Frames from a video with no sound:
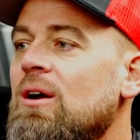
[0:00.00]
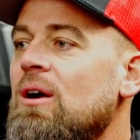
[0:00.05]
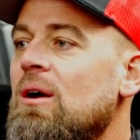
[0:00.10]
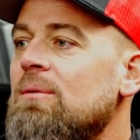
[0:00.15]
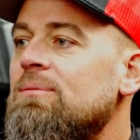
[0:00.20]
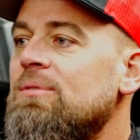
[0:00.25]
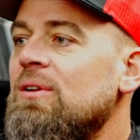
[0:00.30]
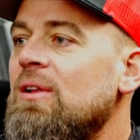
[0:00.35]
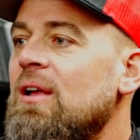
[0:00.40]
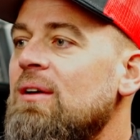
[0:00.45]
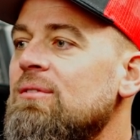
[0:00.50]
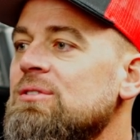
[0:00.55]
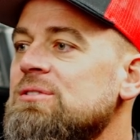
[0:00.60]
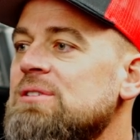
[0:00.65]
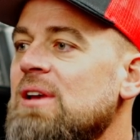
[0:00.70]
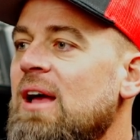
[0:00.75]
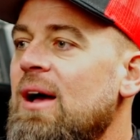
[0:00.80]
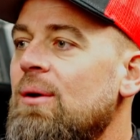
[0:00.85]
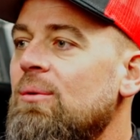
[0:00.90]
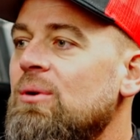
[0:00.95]
comfort
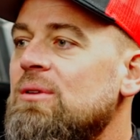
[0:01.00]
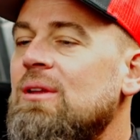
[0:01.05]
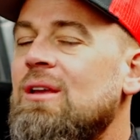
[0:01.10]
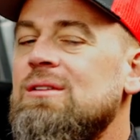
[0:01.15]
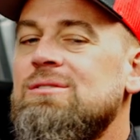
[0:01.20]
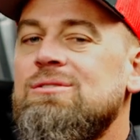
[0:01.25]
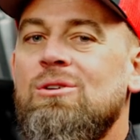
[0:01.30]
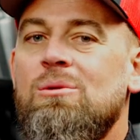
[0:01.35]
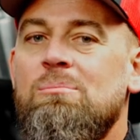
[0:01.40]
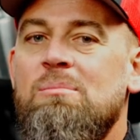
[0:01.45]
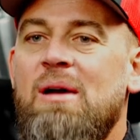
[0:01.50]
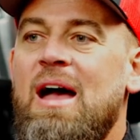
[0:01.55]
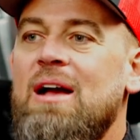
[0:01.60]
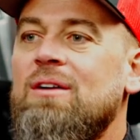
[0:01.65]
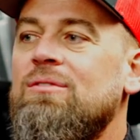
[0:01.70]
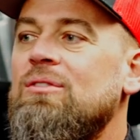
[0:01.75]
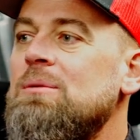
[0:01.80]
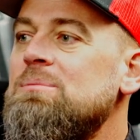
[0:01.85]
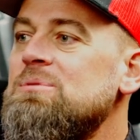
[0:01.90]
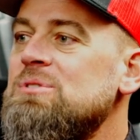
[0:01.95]
level's at with us doing
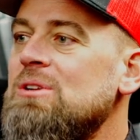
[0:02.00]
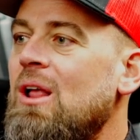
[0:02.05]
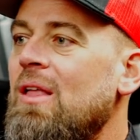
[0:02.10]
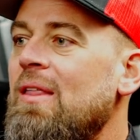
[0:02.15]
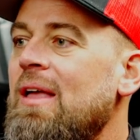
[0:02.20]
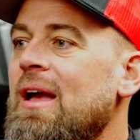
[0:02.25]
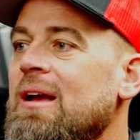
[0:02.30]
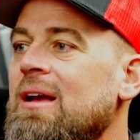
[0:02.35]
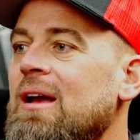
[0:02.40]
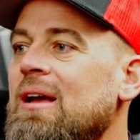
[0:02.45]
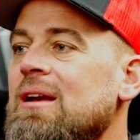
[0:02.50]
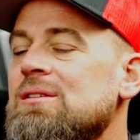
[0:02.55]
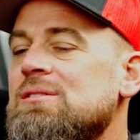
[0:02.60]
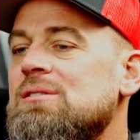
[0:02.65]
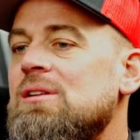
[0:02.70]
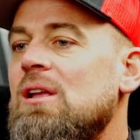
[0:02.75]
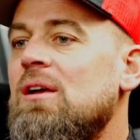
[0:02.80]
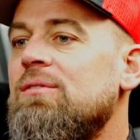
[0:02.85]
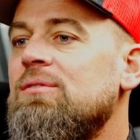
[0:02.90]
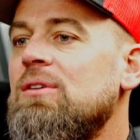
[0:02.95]
backflips and all that kind of
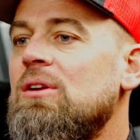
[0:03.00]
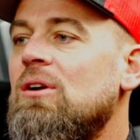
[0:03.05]
stuff.